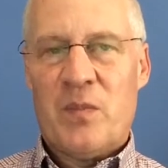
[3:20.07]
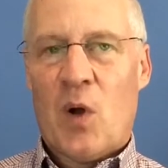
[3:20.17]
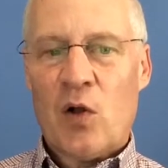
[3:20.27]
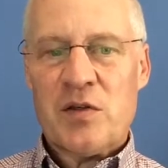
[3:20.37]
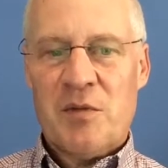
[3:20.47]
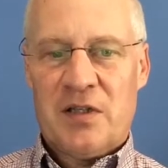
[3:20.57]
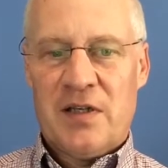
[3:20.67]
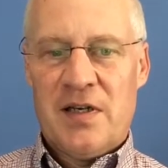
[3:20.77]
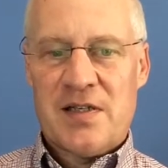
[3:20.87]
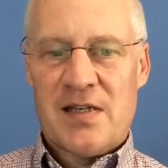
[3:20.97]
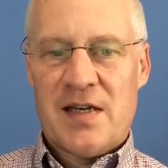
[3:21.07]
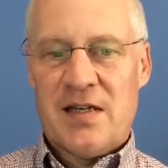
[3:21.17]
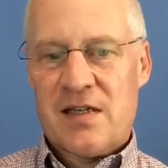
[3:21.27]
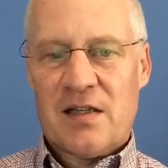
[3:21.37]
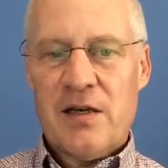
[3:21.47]
Ultimately, he says it
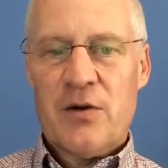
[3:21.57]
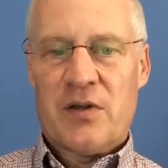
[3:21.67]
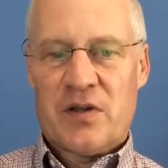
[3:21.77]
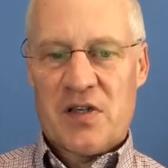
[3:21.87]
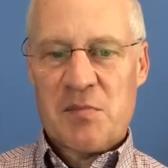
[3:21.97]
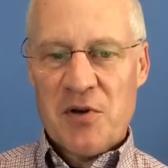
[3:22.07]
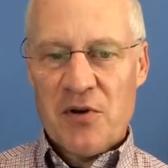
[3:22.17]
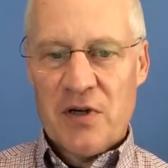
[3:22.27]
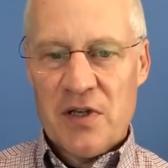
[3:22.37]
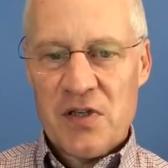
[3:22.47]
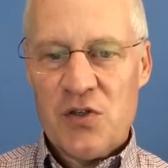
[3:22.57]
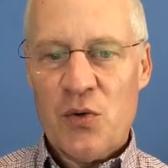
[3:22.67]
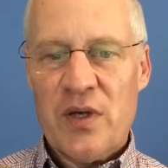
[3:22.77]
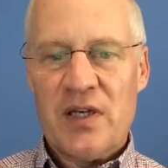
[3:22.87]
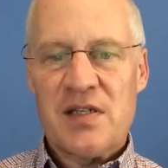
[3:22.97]
is clear that the Spirit is
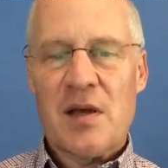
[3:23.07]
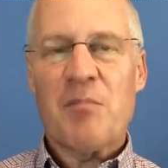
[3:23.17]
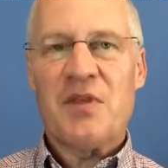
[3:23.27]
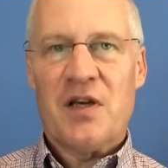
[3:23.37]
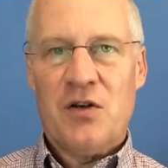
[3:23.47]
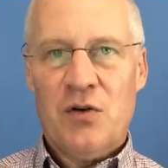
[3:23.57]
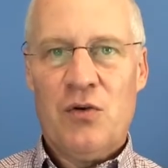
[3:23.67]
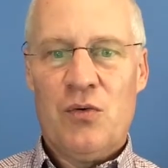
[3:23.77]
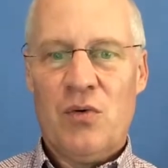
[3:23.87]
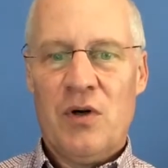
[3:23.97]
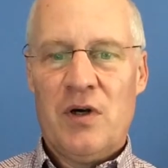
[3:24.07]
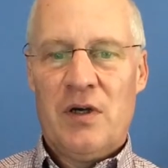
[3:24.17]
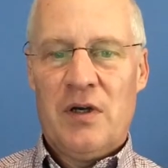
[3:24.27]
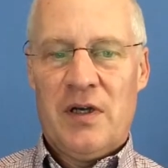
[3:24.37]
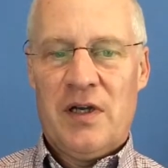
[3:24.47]
doing something new
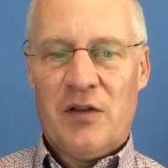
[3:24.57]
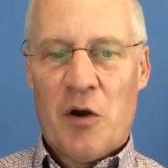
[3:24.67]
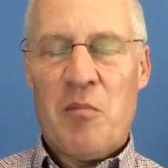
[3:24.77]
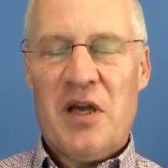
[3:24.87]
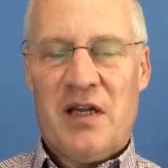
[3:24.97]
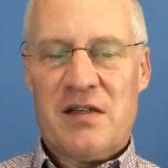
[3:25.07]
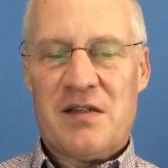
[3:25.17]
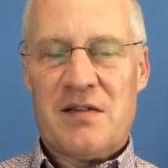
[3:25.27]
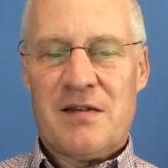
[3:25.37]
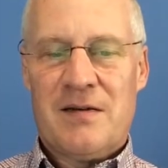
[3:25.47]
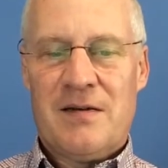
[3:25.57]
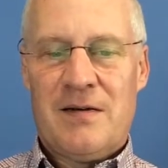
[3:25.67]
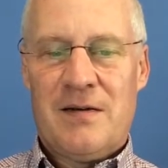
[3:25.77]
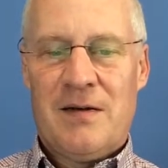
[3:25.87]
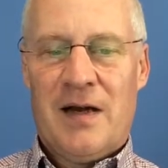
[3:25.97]
in their midst,
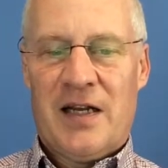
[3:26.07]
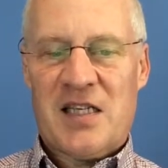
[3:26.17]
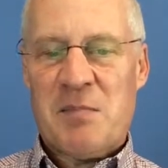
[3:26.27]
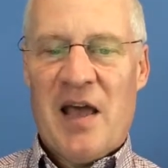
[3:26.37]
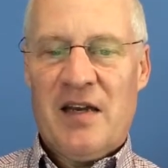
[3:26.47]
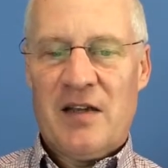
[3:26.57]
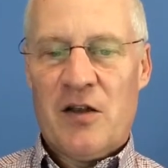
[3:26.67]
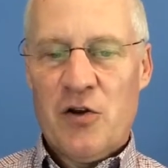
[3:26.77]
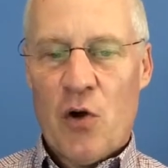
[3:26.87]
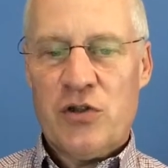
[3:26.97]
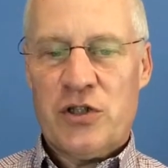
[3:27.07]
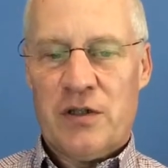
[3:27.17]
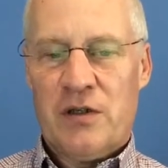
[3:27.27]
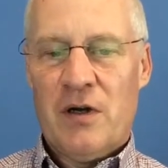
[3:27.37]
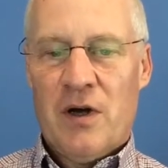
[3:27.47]
and expanding the
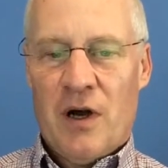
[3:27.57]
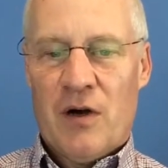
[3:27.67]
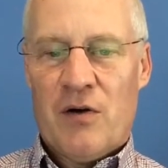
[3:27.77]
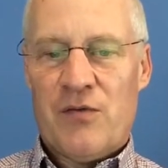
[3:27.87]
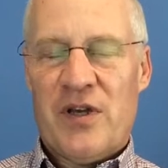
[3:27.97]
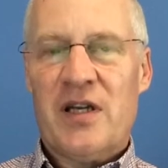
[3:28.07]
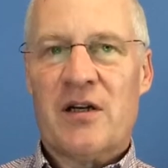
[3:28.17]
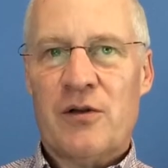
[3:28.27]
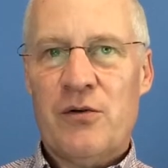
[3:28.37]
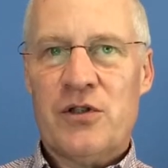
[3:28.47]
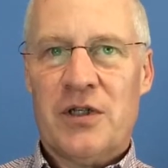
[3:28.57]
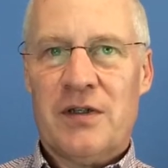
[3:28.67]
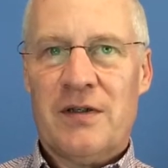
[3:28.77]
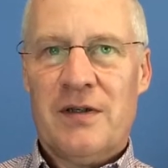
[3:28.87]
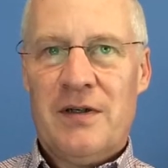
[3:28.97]
notion of
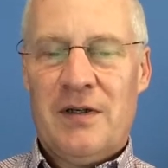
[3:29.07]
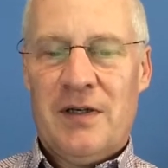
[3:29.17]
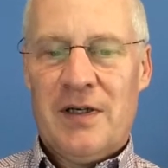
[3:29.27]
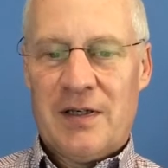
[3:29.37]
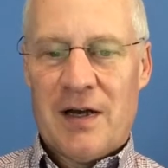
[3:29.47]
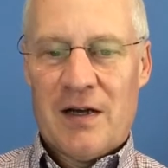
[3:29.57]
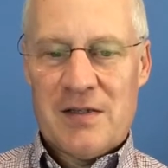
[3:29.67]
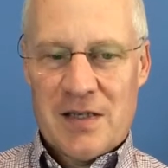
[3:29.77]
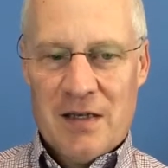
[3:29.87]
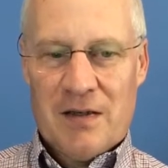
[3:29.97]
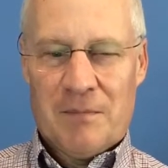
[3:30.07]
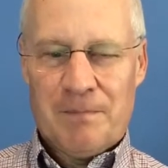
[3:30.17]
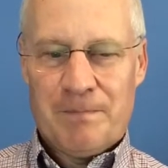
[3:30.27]
inclusion in God's kingdom.